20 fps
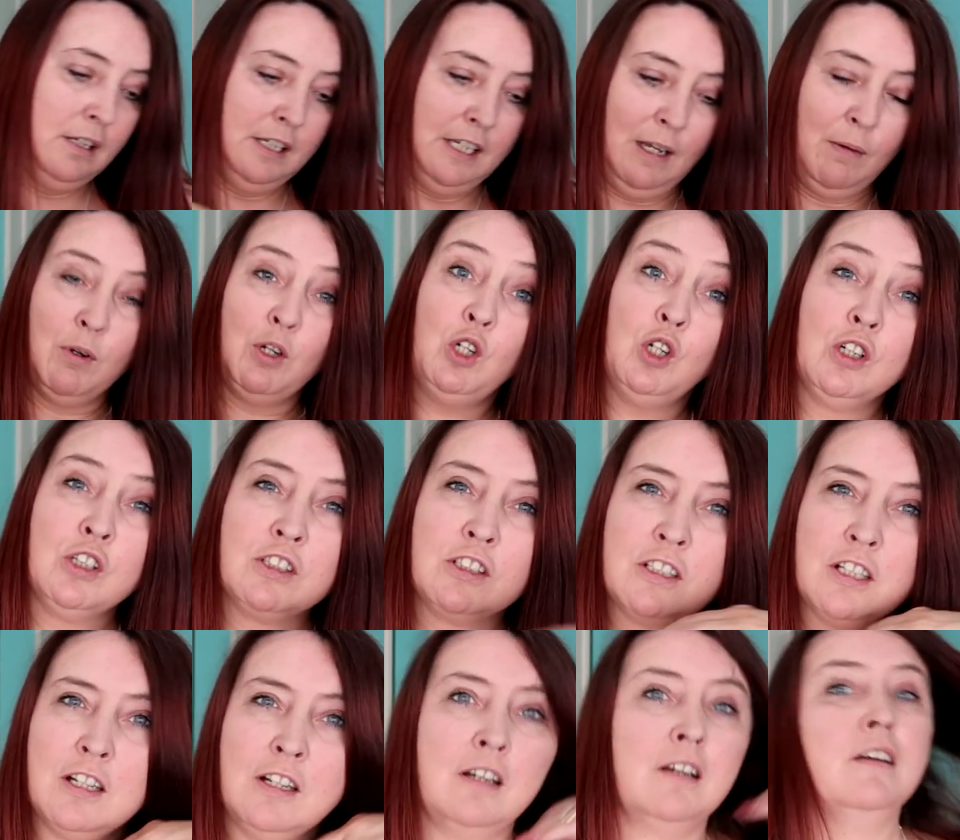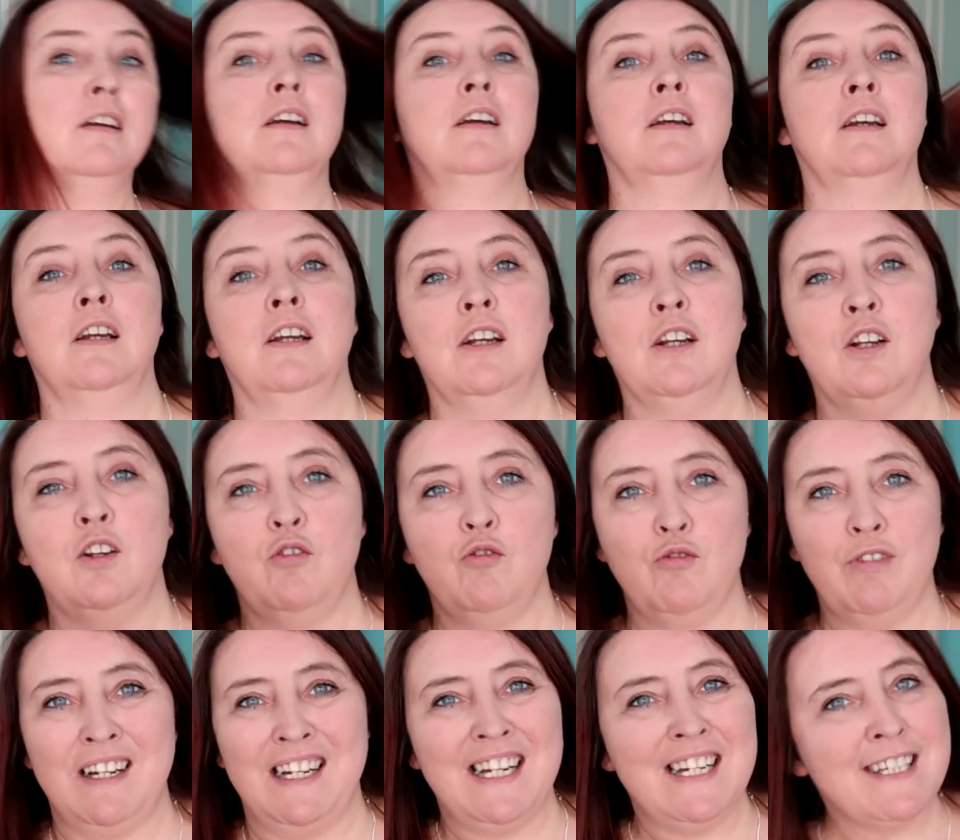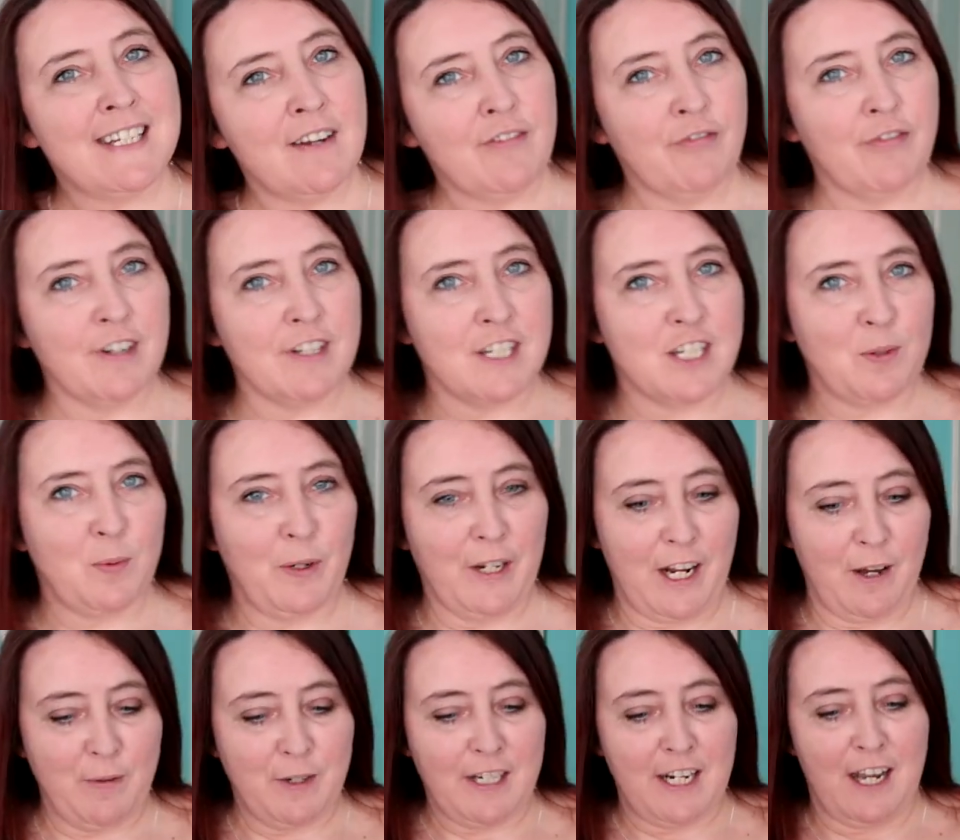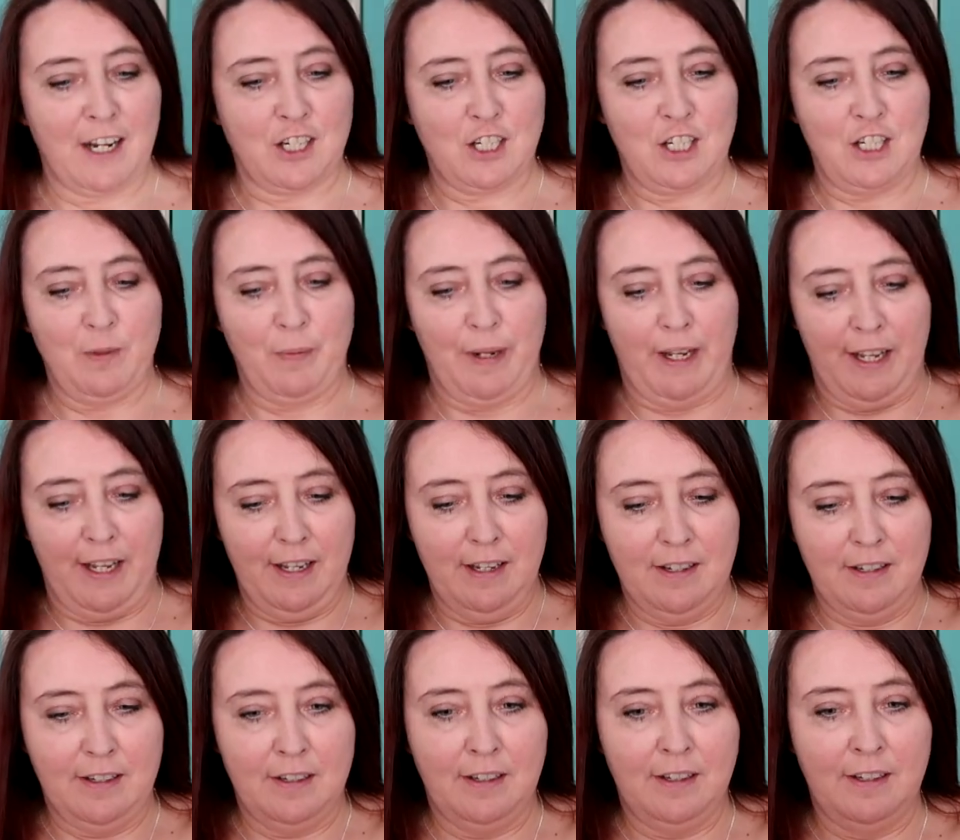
Now it looked really different to what I would actually wear.